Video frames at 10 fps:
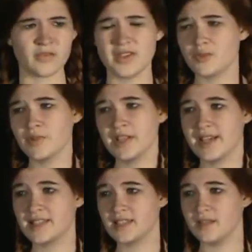This really
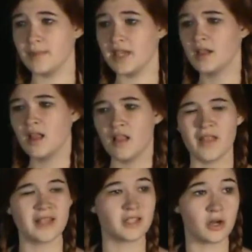gets to me.
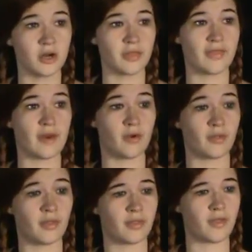Lies that aren't
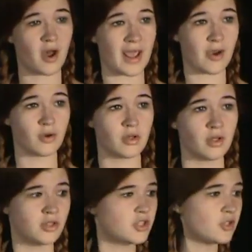th thought out,
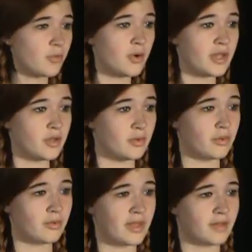just thrown at you
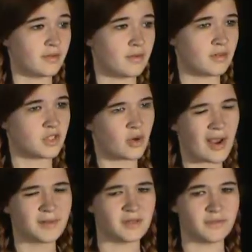like
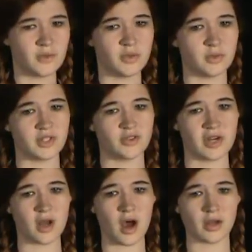scraps of food to a
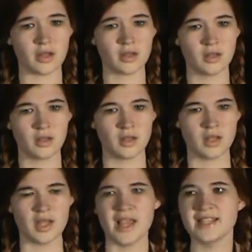stray dog.
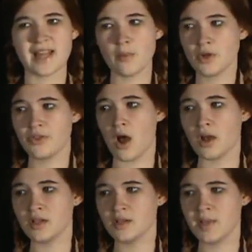It's not worth
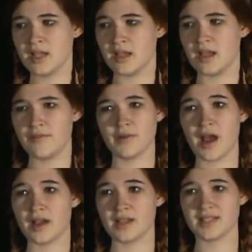talking to me if you're
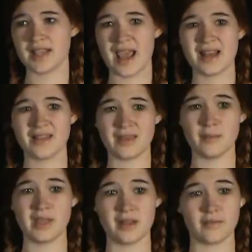not going to say
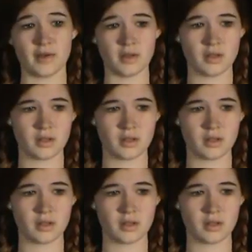anything meaningful.